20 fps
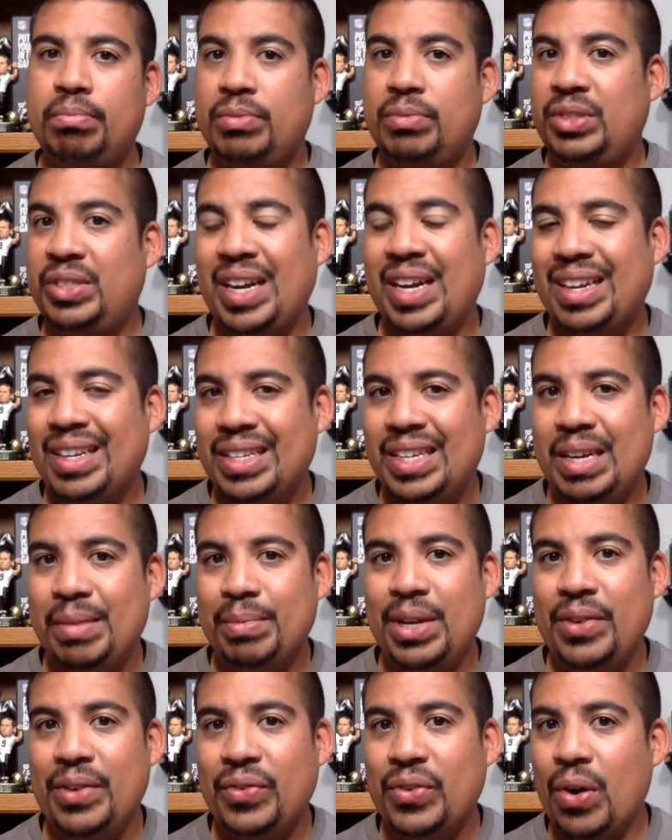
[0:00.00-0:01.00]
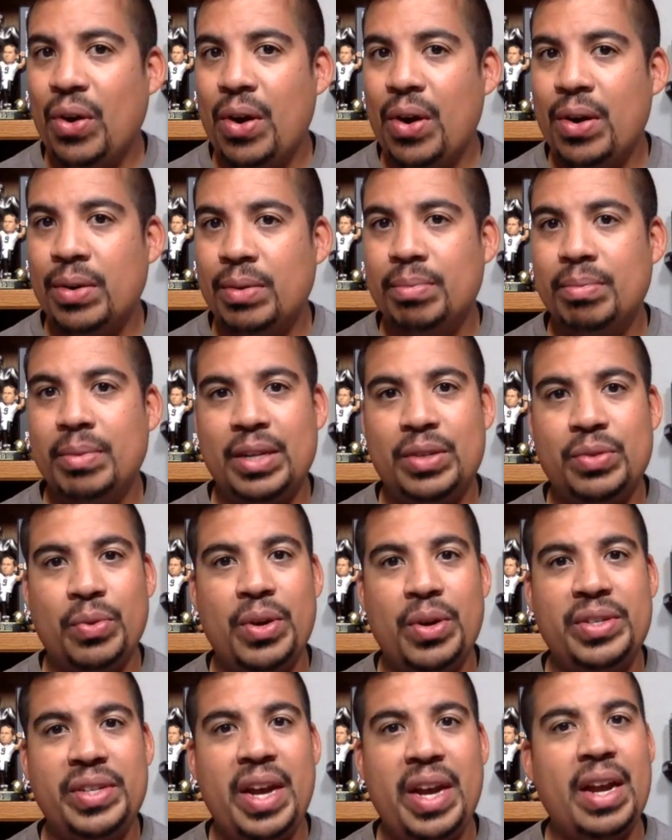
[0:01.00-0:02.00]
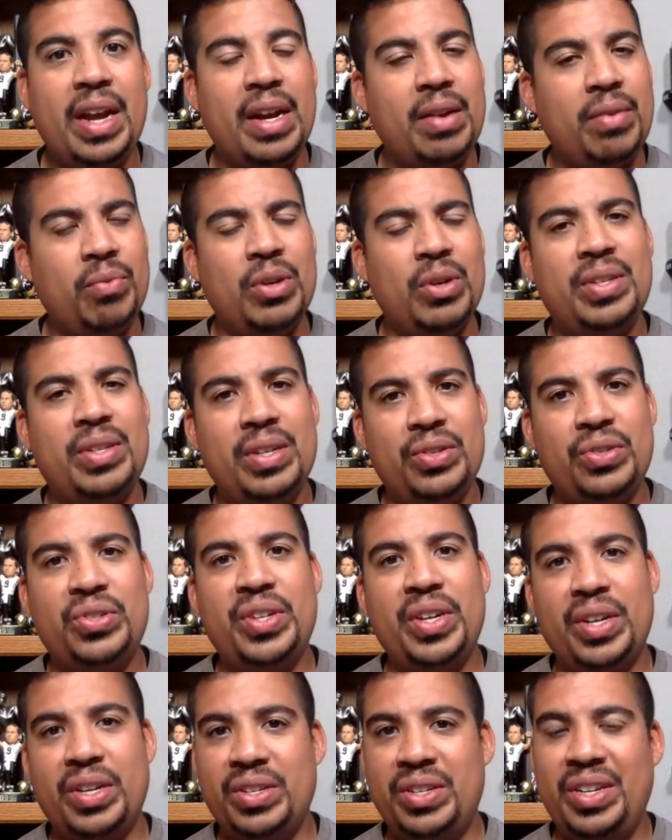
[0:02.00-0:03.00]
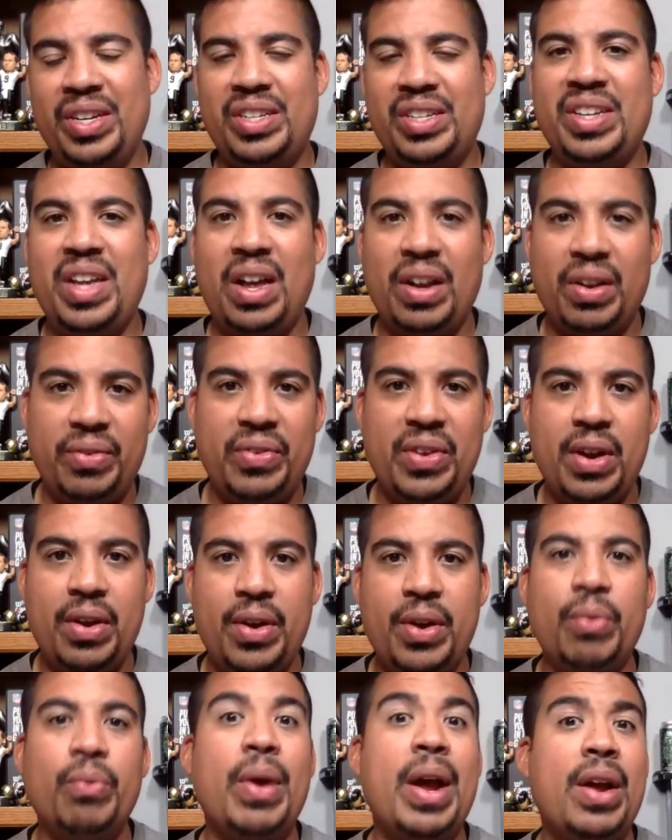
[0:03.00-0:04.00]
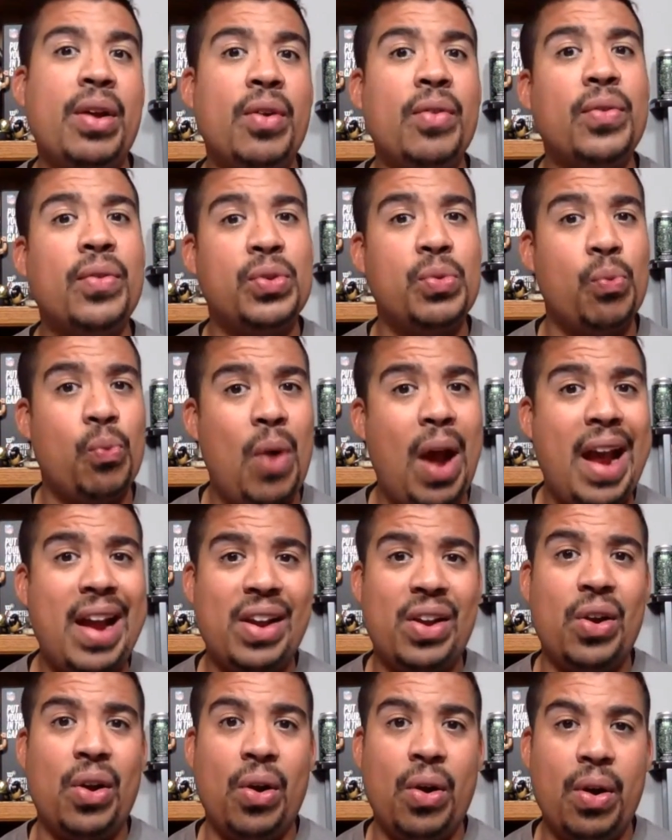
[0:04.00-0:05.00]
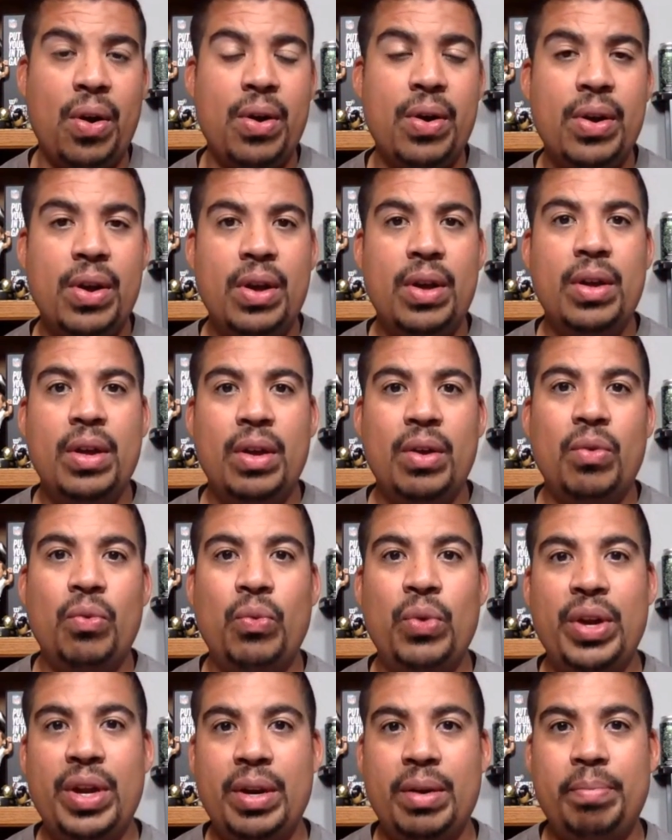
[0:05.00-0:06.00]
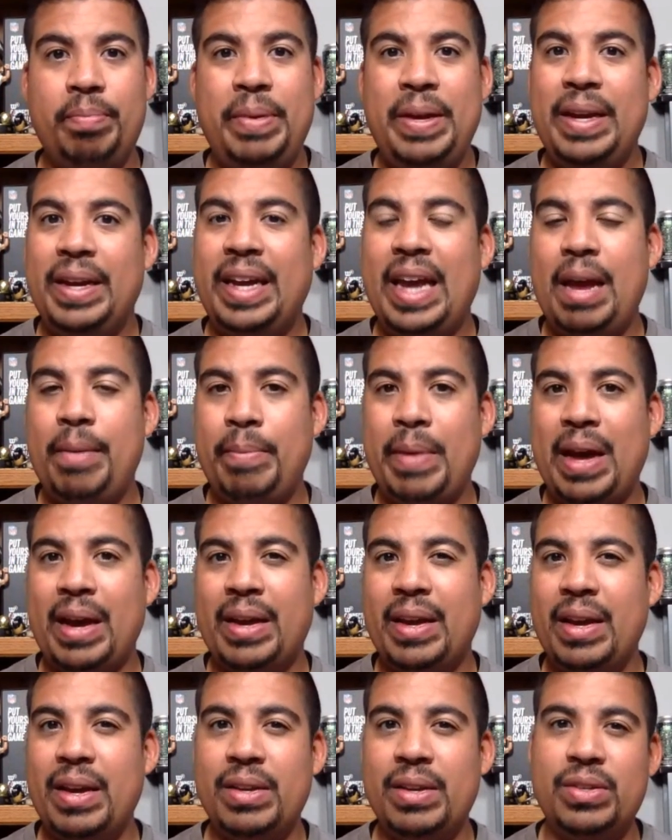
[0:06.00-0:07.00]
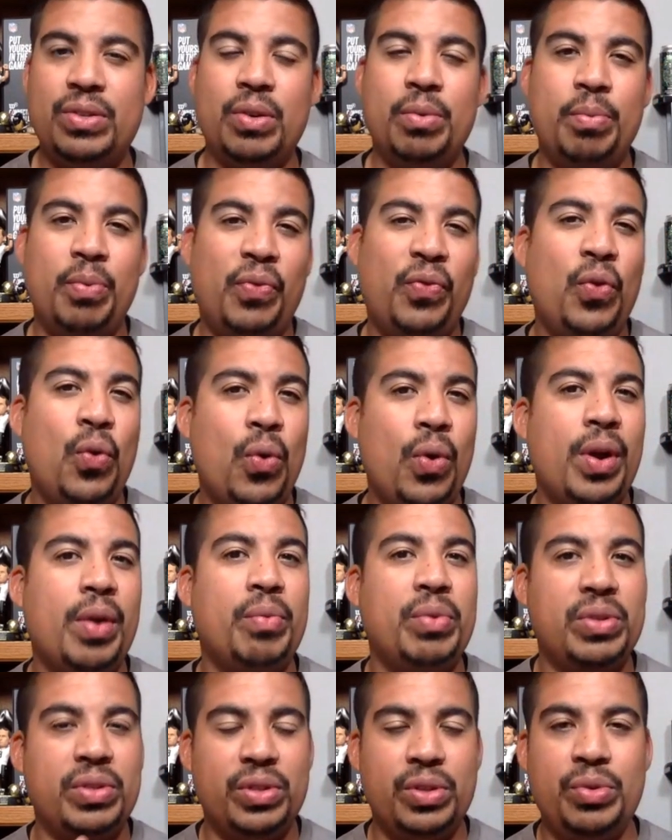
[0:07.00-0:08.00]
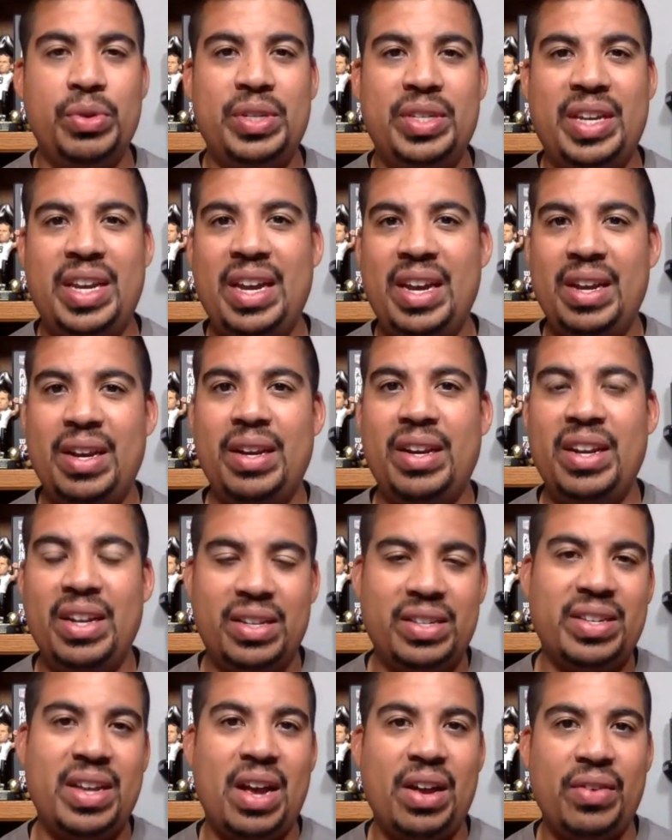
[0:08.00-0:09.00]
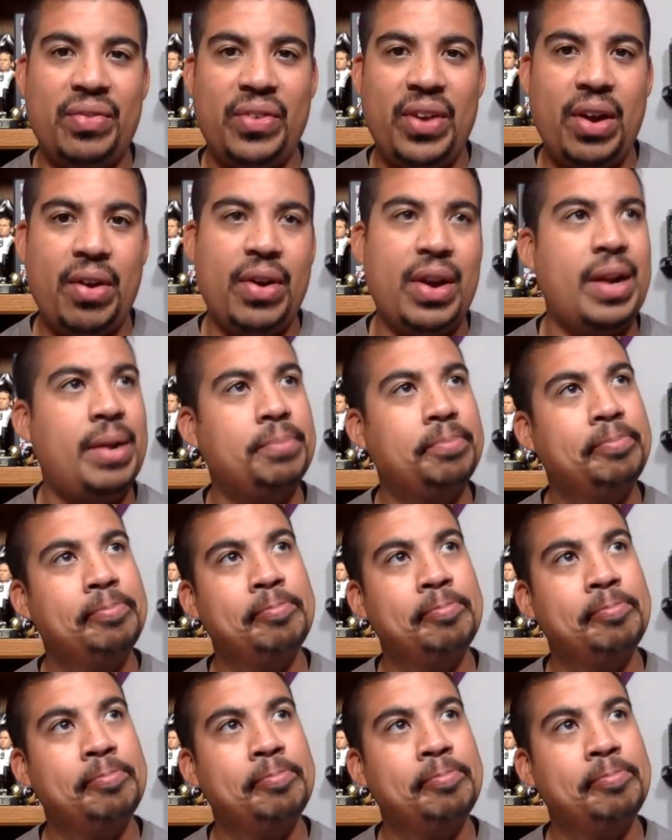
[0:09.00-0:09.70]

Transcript: second team left guard. That's where he's at. And what's interesting is Nick Saldivari ran over to right guard when Pete came back in. So before it was Lewis Kidd and Nick Saldivari.